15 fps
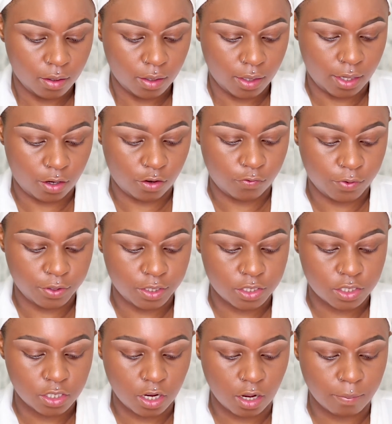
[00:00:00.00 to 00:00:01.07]
Now for the
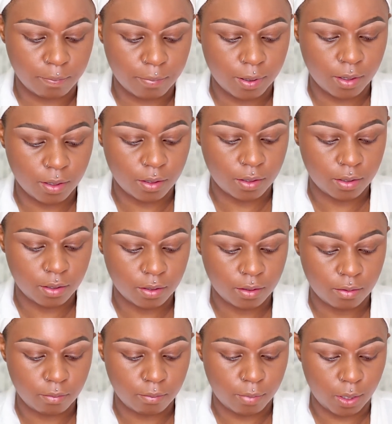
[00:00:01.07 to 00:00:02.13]
top
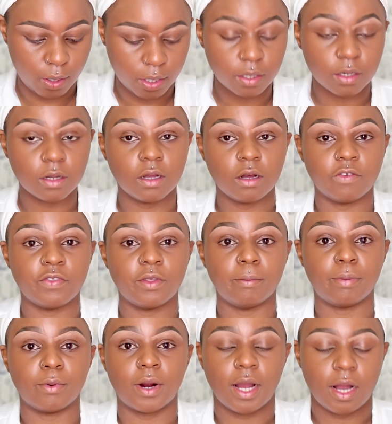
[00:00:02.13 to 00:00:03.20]
part of the
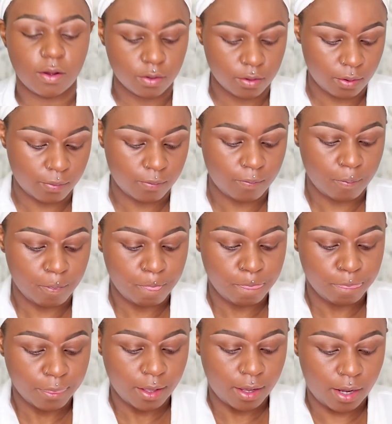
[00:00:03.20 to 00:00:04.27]
brow,
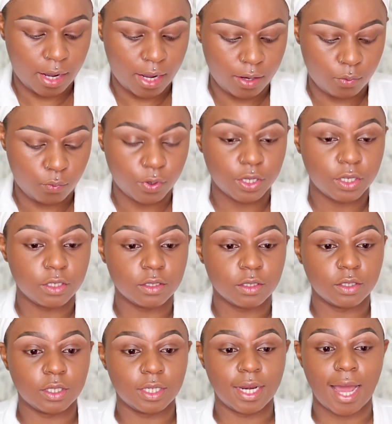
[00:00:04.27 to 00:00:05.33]
I will
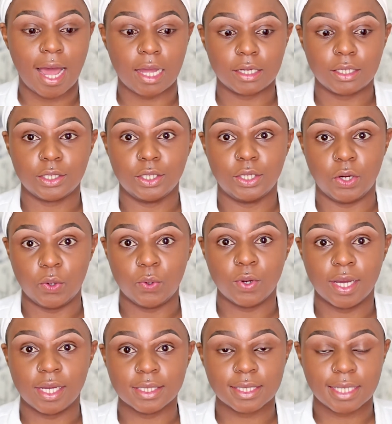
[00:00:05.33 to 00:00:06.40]
not go
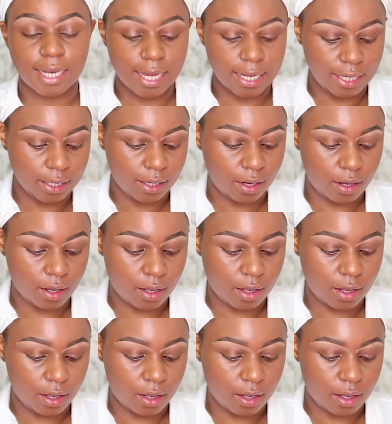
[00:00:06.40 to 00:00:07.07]
as light